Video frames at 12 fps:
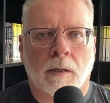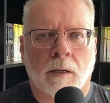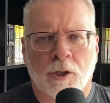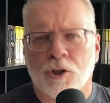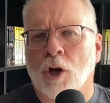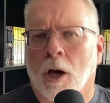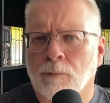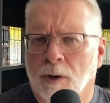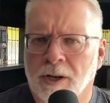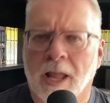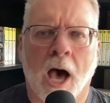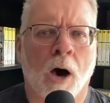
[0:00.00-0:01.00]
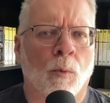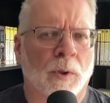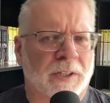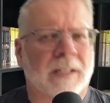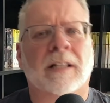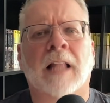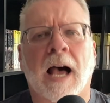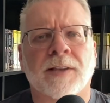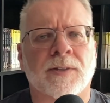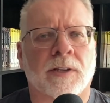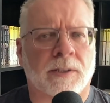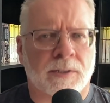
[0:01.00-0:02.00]
a genre now with
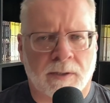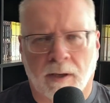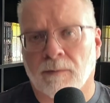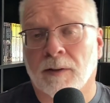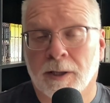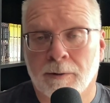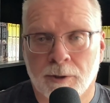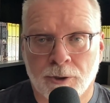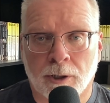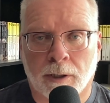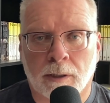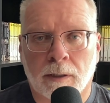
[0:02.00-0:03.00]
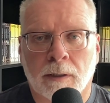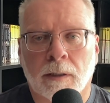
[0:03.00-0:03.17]
classics of literature.